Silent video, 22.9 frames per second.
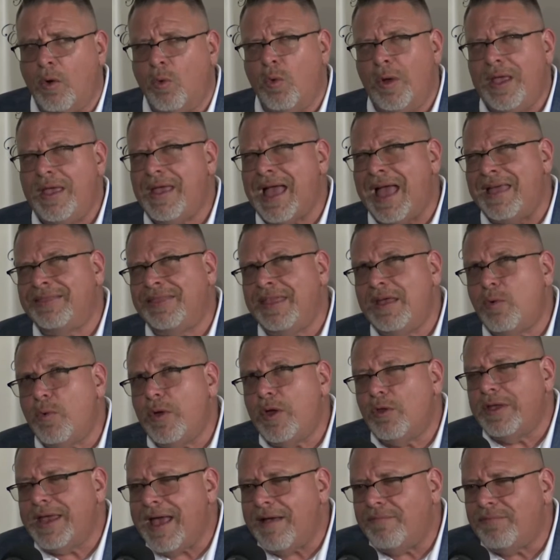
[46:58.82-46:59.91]
we I think we
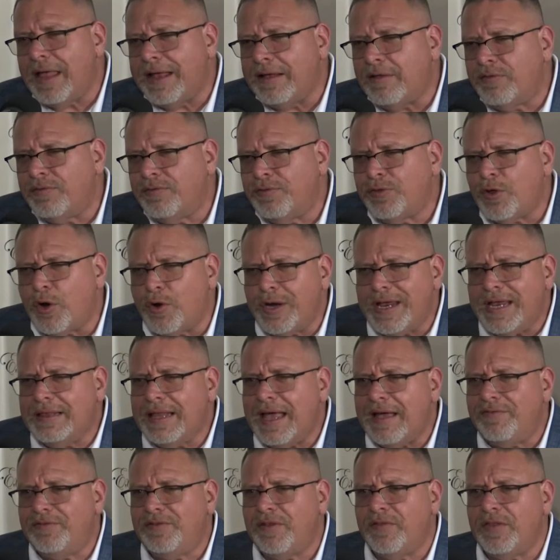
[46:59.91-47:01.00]
only have like 30
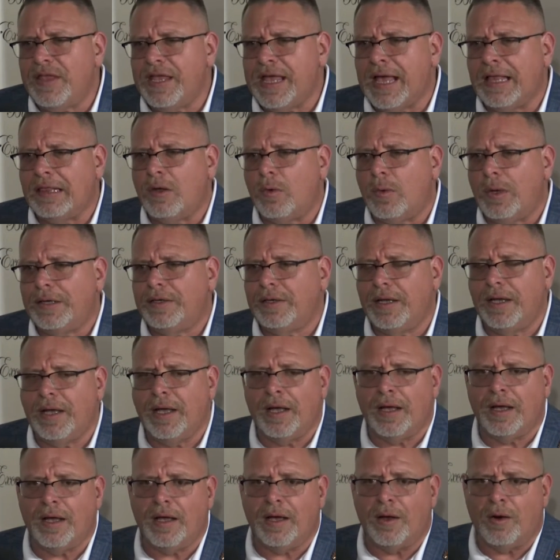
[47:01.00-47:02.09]
left of the yellow one
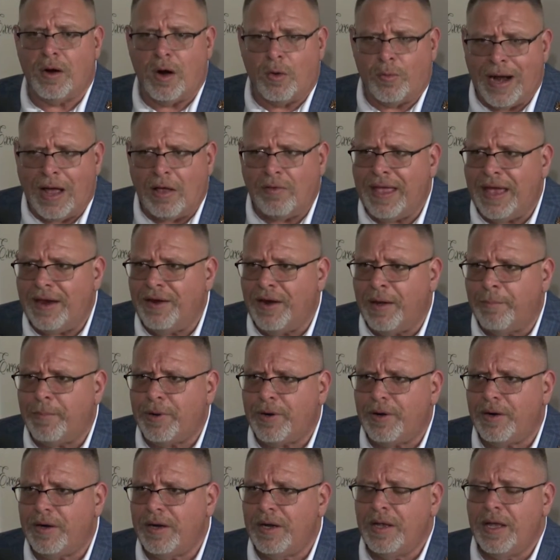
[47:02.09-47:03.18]
uh, around that
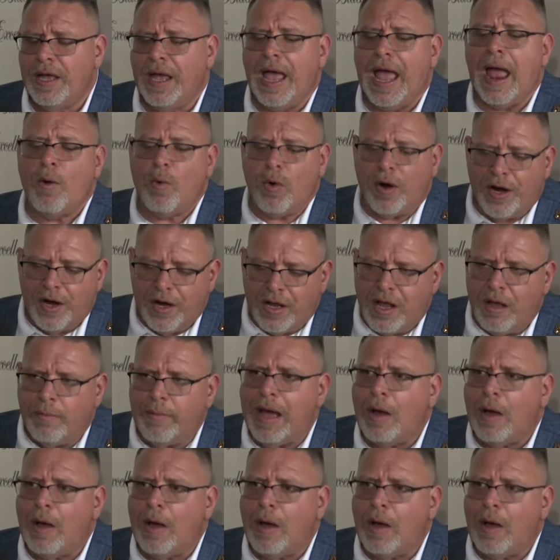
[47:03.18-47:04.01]
number. And we're going to come